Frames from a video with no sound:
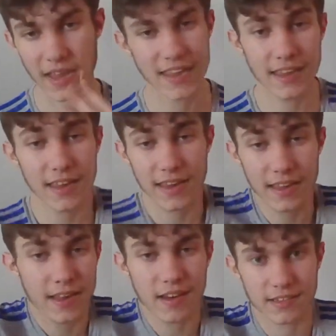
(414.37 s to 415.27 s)

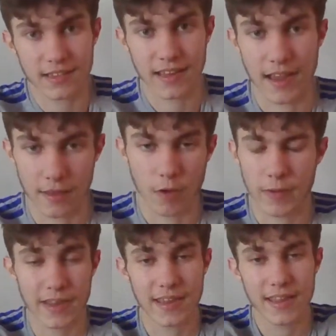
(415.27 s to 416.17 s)
he doesn't care though.
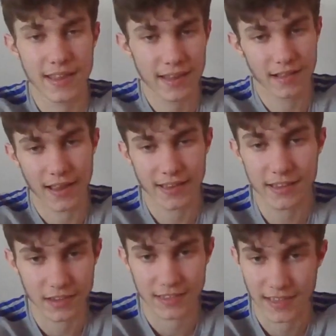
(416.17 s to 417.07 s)
He
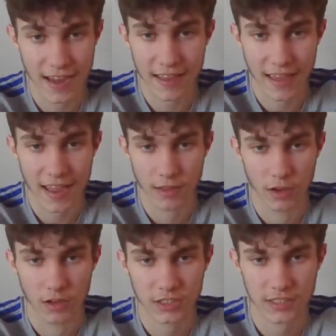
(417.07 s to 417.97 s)
doesn't care that he
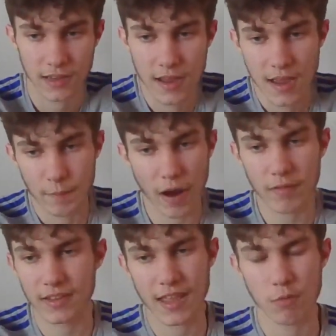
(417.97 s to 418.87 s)
lost.
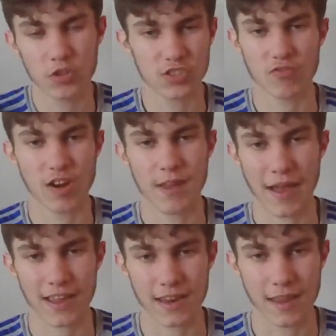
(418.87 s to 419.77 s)
Apparently they want to run it
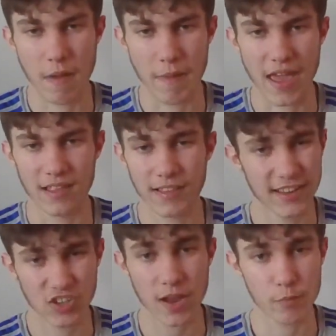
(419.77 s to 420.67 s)
back in MMA.
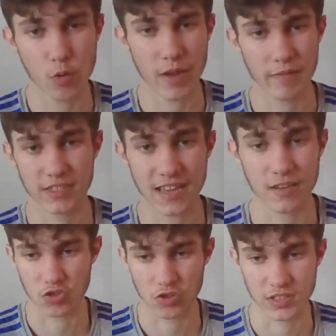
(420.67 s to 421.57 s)
Like Jake Paul even said
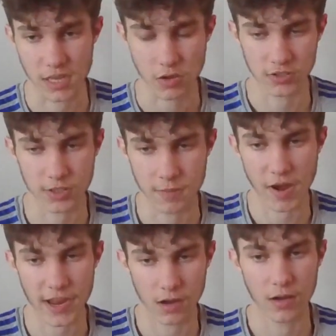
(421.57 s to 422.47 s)
soon as he got on the
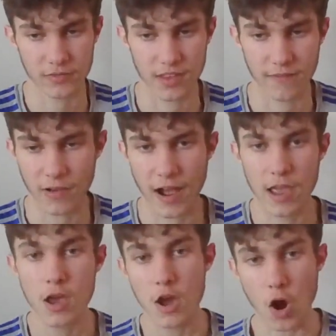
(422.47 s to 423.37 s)
mic after the fight,
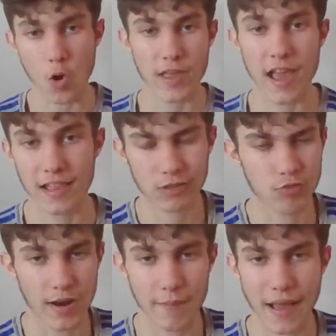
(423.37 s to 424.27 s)
oh yeah, let's
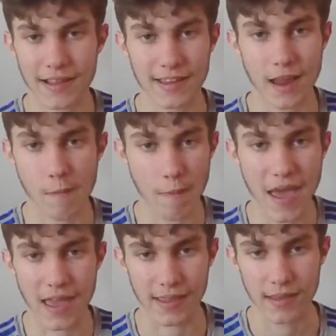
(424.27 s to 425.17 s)
run it back in
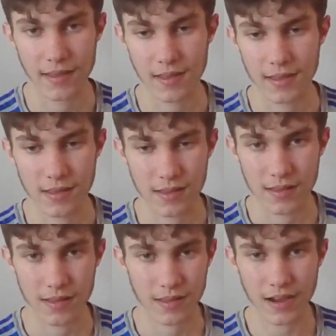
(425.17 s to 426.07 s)
MMA.
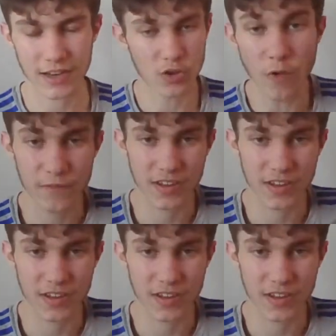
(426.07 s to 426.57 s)
I don't